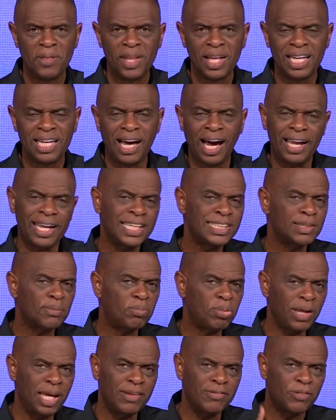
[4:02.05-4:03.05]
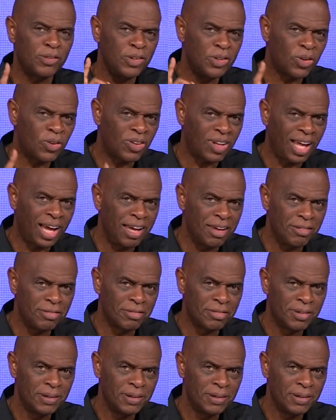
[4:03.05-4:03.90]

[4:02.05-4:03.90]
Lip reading: God has a plan for your life.